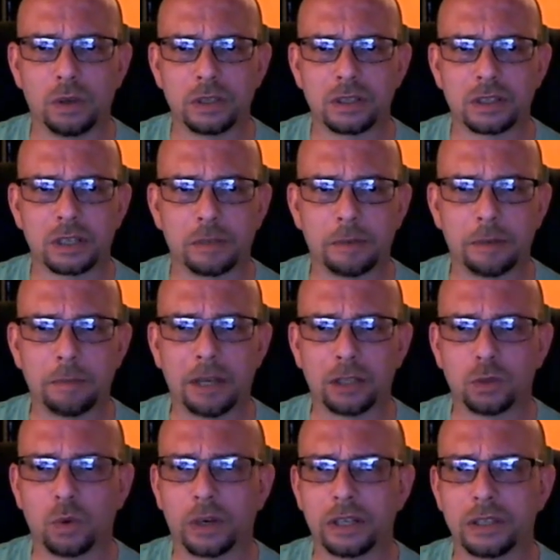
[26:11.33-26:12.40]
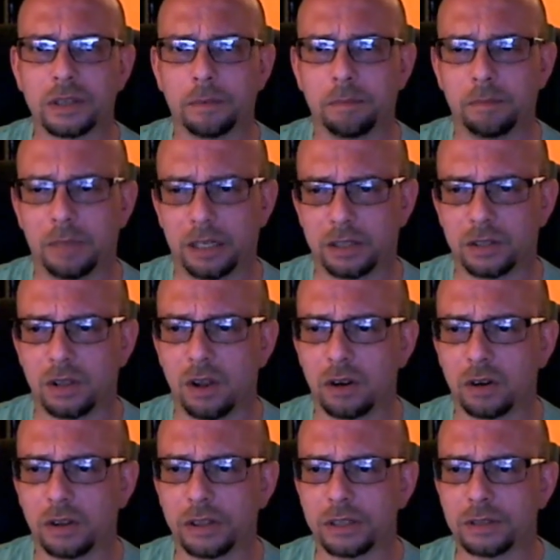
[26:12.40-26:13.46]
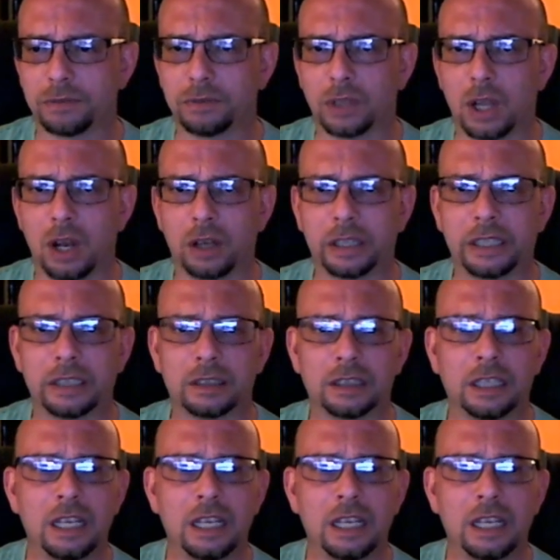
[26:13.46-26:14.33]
It's going to be about 20 some minutes long on this vlog here.